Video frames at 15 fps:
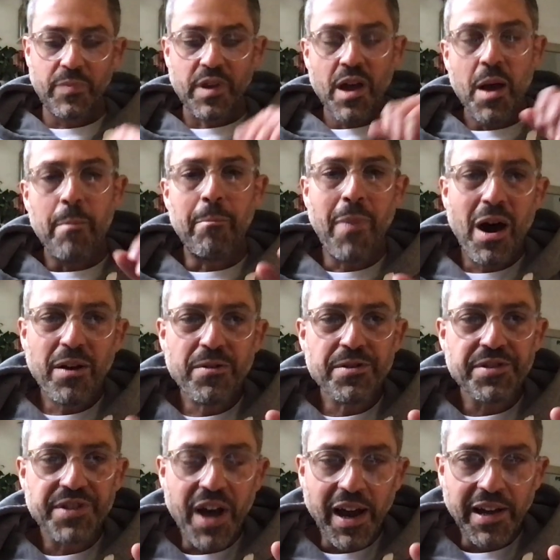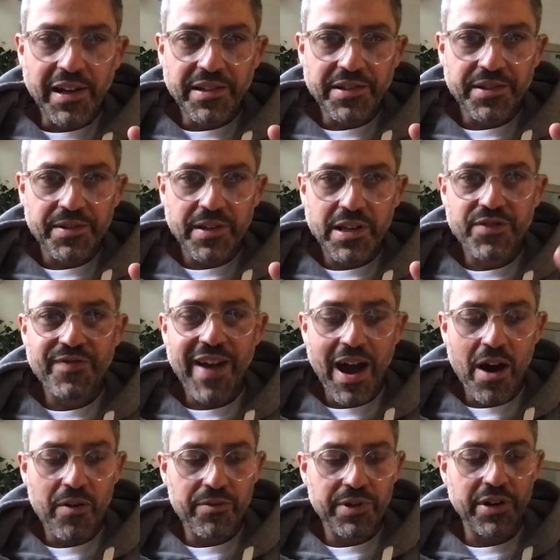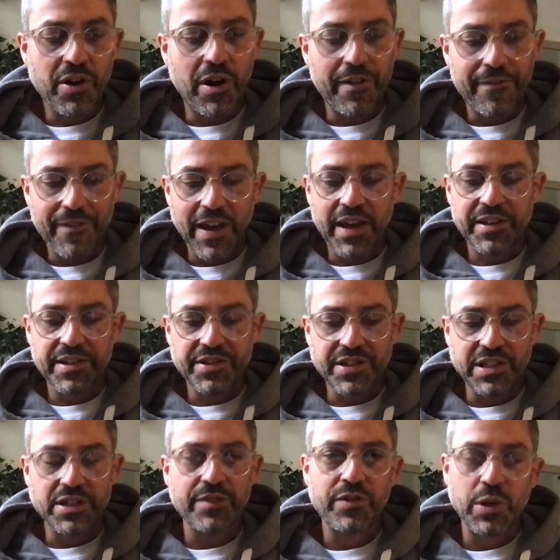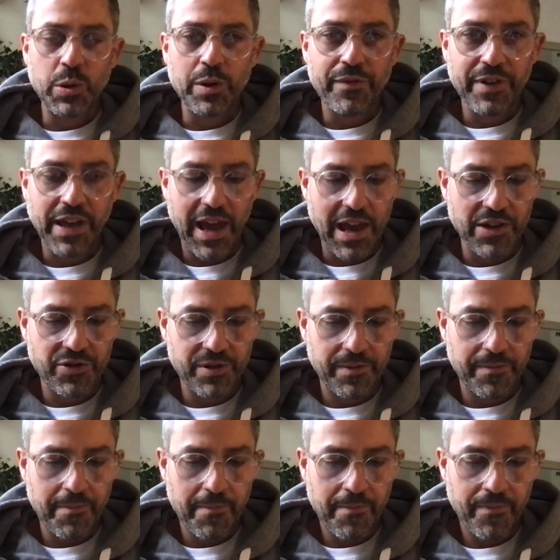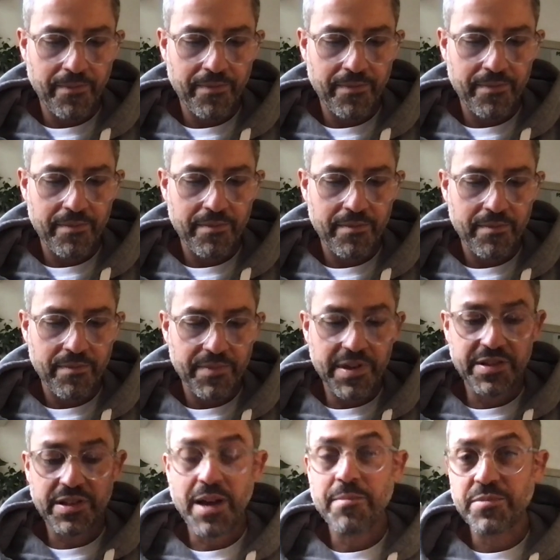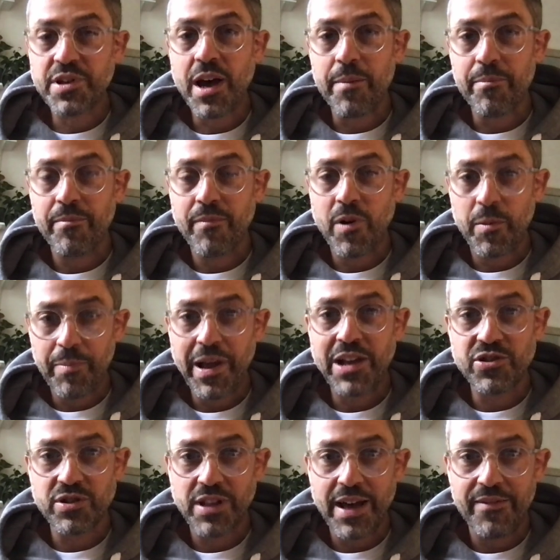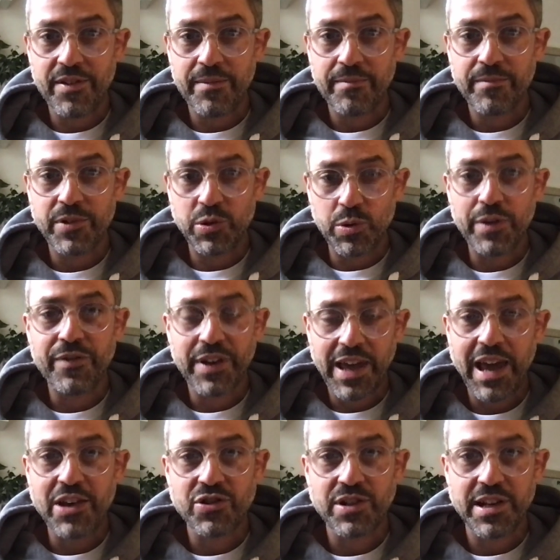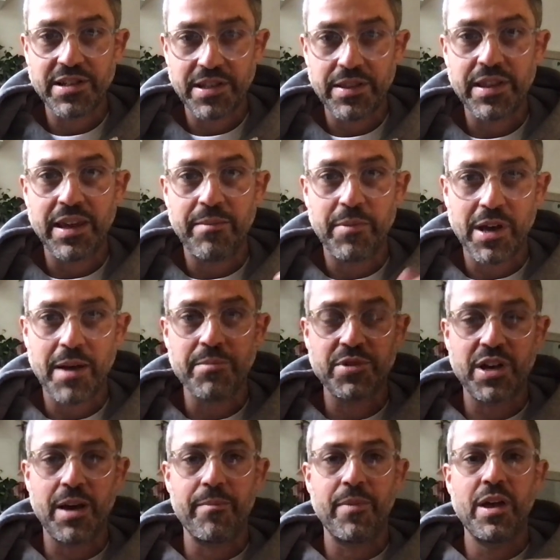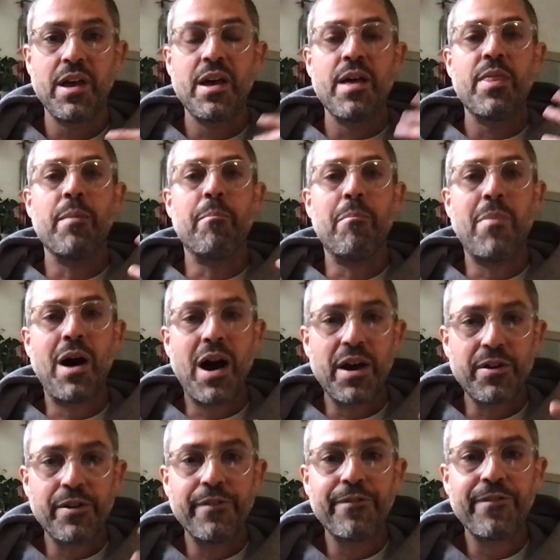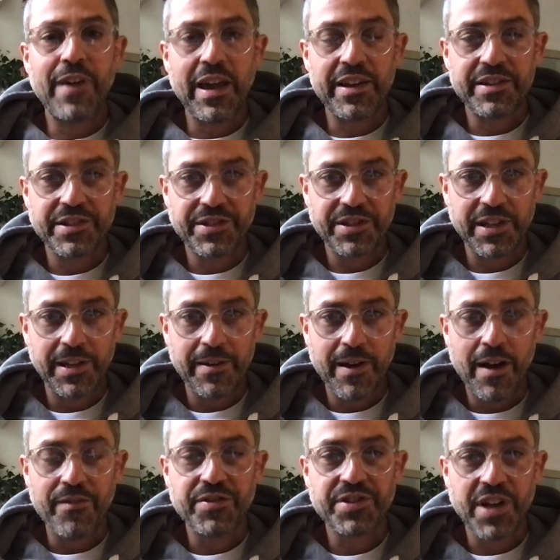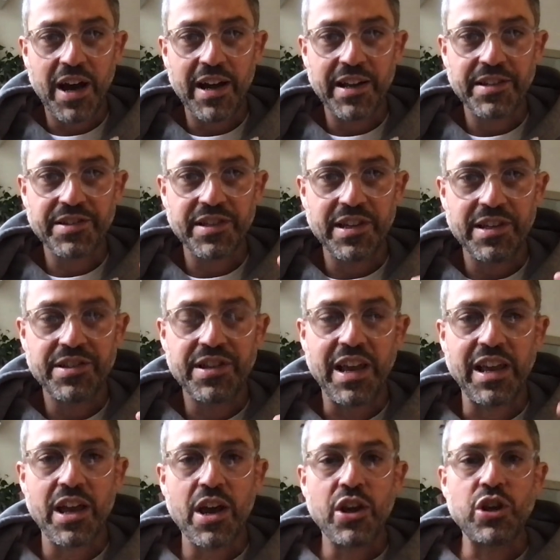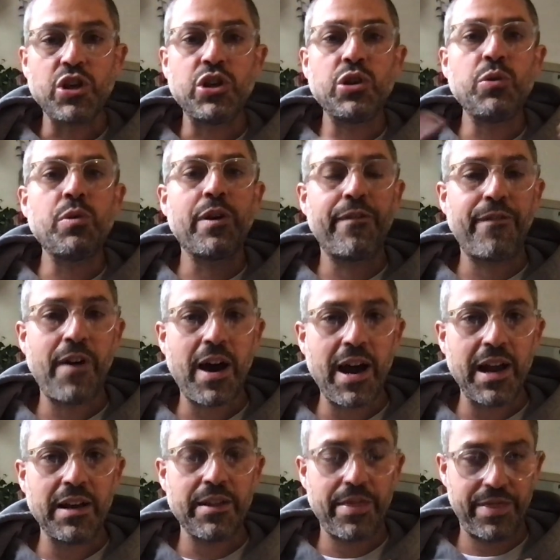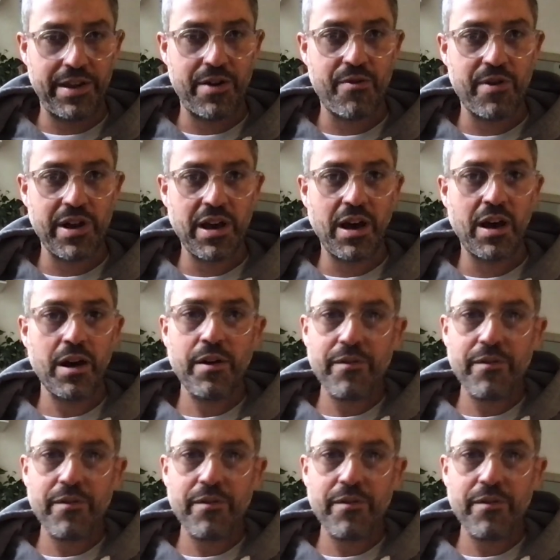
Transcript: Modern science is founded on fantasies of unification. This comes up on page 11. Unification as a theme comes up. The modern fantasy of science is a unified theory of